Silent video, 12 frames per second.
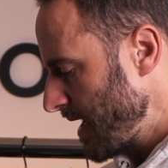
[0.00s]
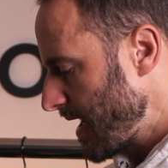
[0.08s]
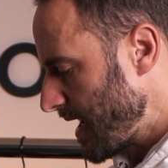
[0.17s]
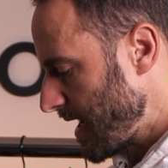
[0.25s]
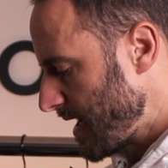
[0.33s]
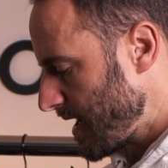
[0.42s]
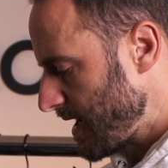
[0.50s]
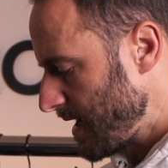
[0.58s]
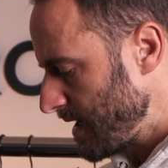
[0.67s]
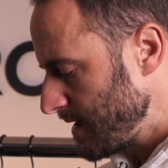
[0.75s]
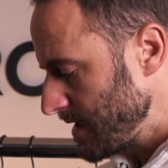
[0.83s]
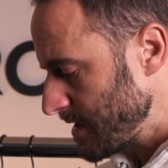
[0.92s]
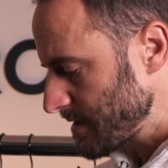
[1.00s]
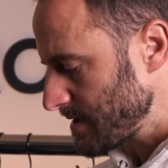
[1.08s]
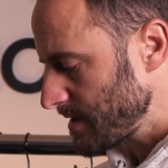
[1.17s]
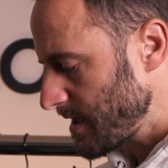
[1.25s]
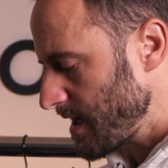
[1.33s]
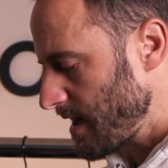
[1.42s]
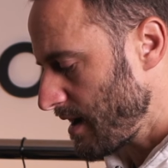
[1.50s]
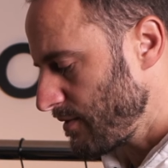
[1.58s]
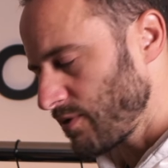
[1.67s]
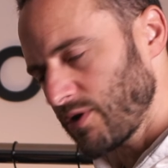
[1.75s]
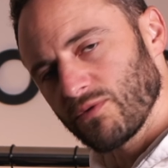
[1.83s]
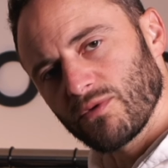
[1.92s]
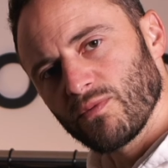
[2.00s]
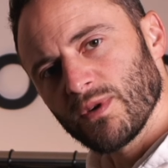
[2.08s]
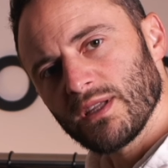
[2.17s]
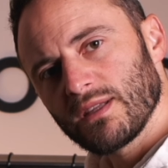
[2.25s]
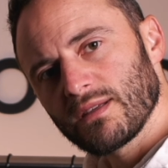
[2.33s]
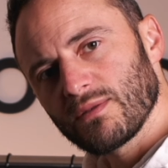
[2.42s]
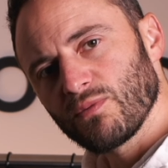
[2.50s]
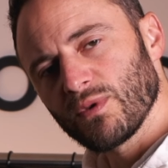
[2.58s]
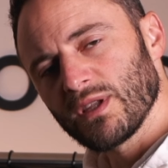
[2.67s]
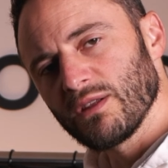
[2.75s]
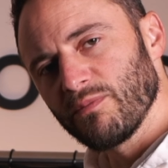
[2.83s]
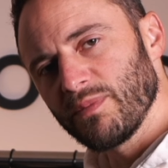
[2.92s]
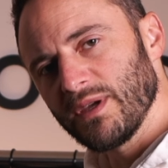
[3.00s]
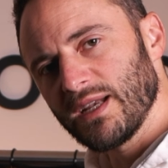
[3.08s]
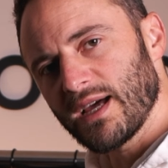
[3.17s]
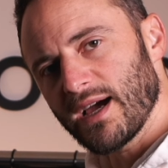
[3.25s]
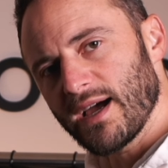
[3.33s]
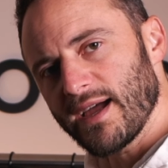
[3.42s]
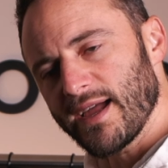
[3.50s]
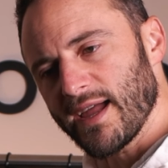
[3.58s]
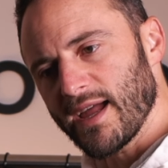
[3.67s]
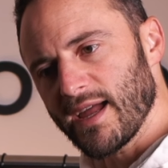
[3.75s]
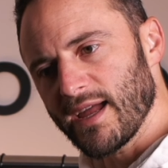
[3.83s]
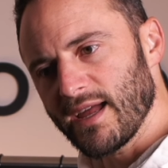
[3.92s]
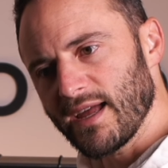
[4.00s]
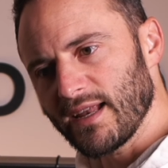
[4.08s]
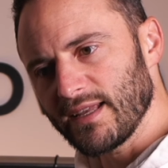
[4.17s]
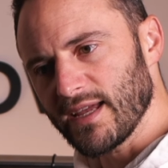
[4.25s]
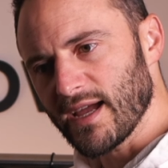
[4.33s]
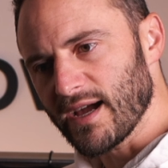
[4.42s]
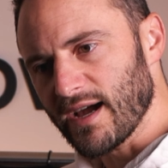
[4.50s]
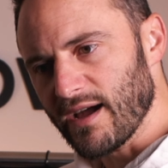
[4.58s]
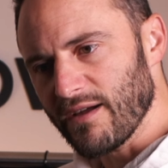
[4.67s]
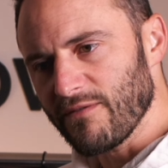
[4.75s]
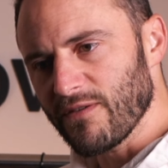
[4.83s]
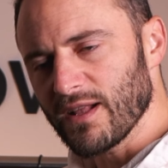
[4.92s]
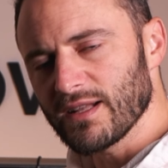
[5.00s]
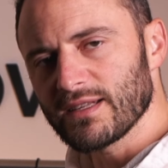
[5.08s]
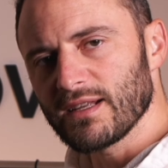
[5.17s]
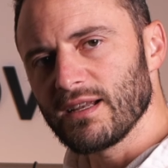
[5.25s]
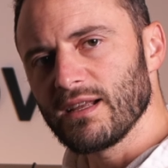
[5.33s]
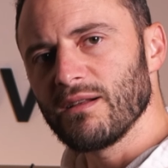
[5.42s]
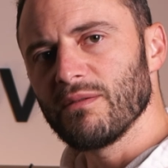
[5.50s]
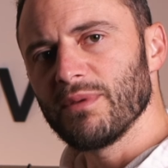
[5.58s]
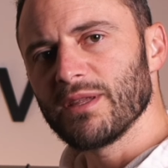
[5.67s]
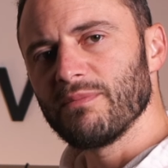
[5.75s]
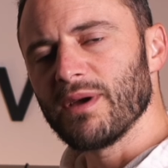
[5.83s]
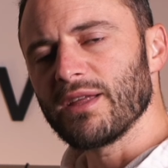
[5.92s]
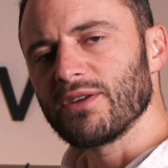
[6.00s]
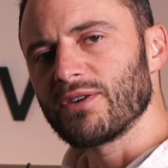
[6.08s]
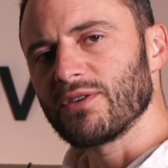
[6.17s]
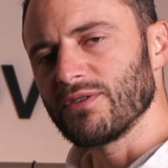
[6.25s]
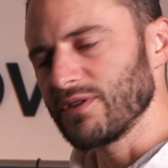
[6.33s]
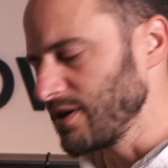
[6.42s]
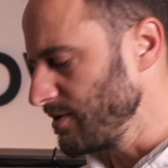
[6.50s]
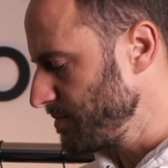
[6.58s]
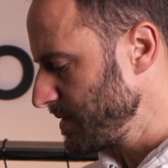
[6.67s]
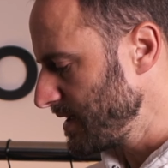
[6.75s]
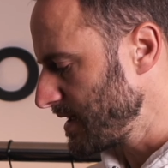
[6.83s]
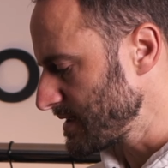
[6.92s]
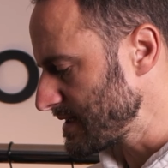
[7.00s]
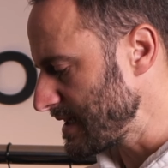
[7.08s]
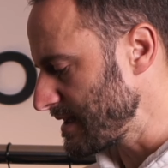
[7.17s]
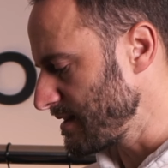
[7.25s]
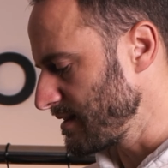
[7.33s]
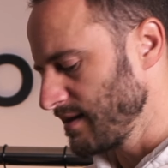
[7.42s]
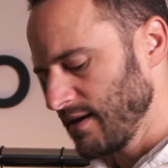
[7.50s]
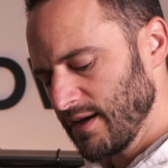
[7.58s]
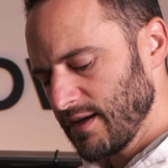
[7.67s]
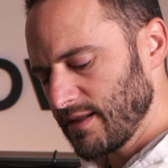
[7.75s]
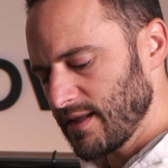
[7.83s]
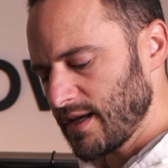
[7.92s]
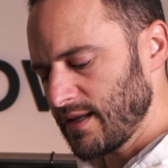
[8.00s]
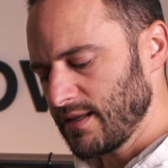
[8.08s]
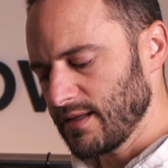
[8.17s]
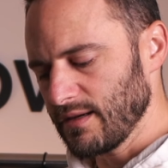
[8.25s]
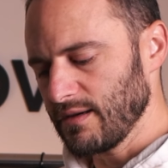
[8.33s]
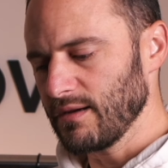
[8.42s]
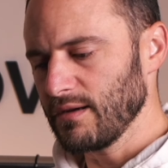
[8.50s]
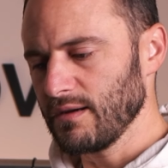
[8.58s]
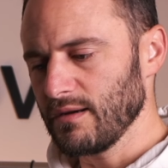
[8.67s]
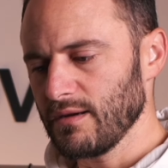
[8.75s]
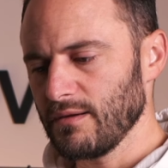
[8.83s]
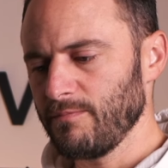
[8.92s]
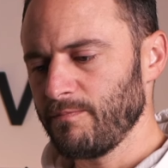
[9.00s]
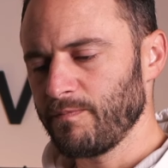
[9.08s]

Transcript: And yesterday I rode with Lupina, and yeah, I felt a little bit better on the Lupina saddle than the